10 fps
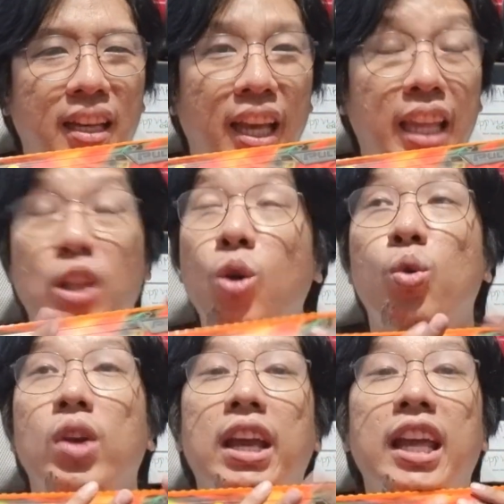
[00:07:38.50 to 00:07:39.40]
And
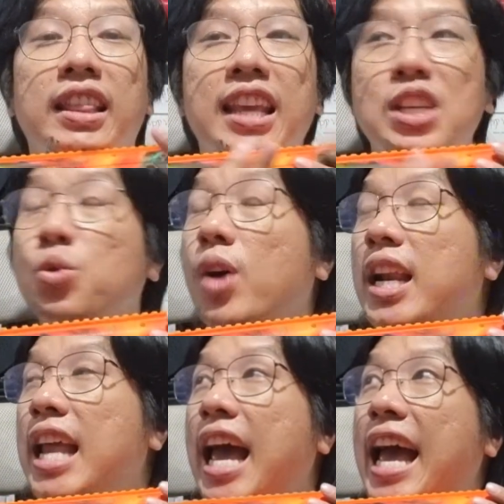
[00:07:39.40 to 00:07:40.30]
oh, this
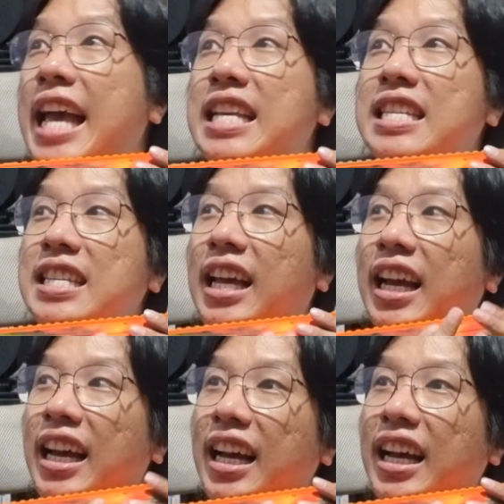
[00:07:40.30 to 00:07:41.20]
one has
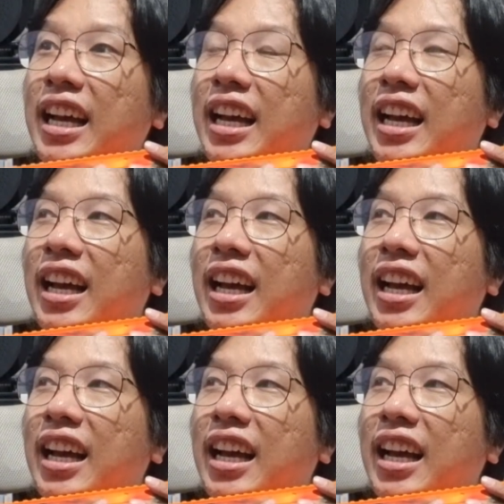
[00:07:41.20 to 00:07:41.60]
a